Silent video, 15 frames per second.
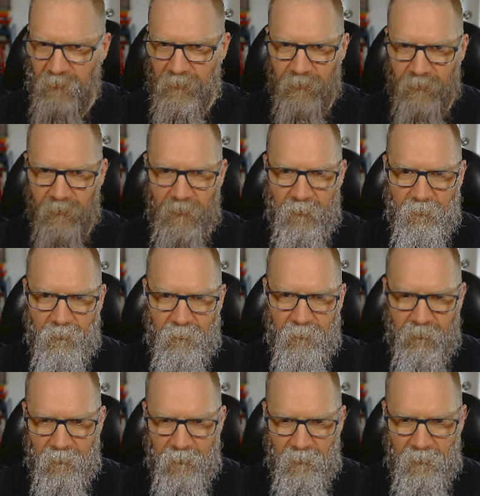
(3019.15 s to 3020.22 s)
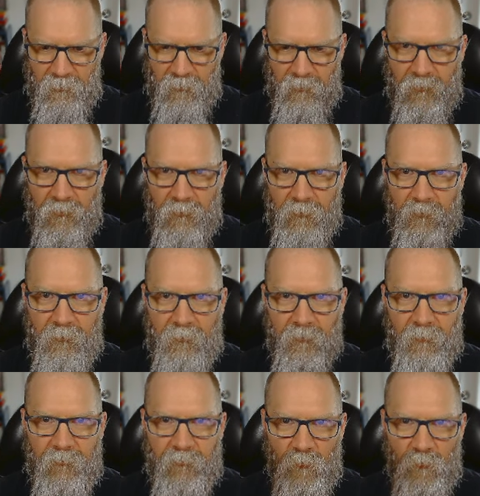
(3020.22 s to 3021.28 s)
things
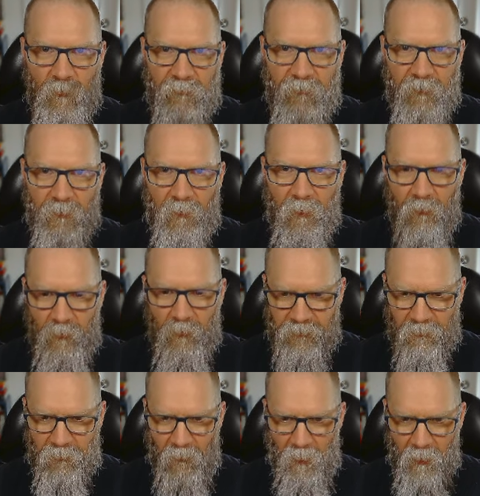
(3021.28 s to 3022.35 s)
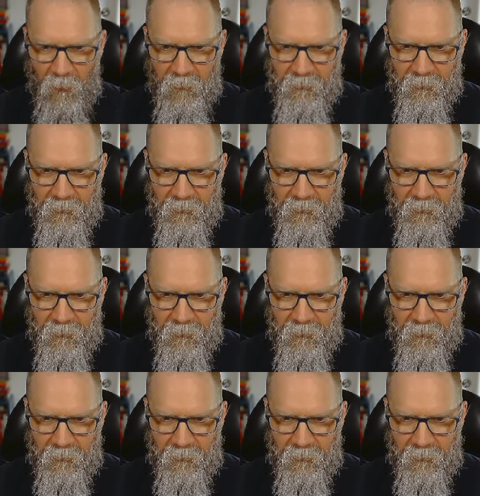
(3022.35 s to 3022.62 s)
until we figure out what's wrong.